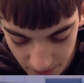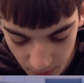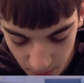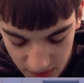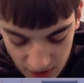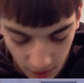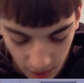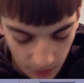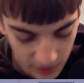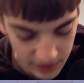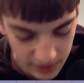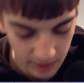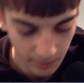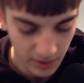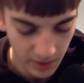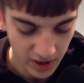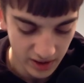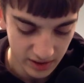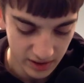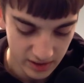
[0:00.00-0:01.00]
don't want the
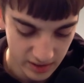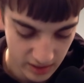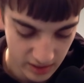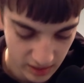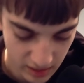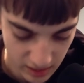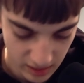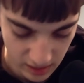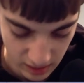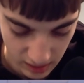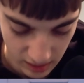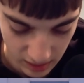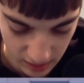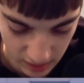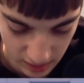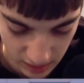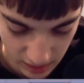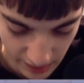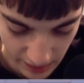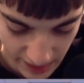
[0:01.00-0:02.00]
Monk to
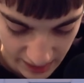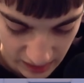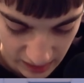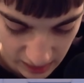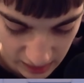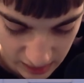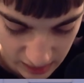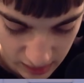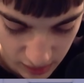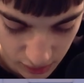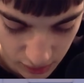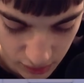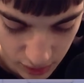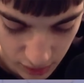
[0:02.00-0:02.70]
like do too